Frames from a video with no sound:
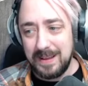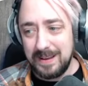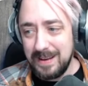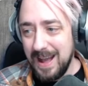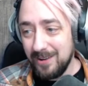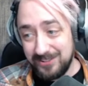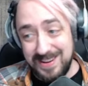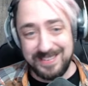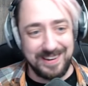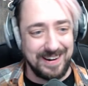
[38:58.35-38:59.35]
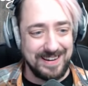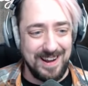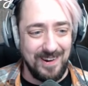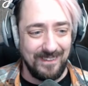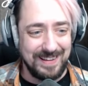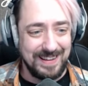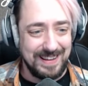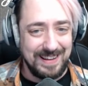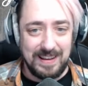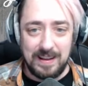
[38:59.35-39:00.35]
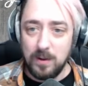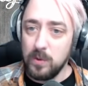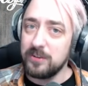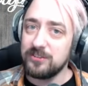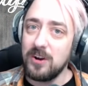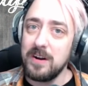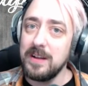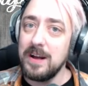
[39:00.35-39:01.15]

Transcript: Now she's here, I know. We're starting a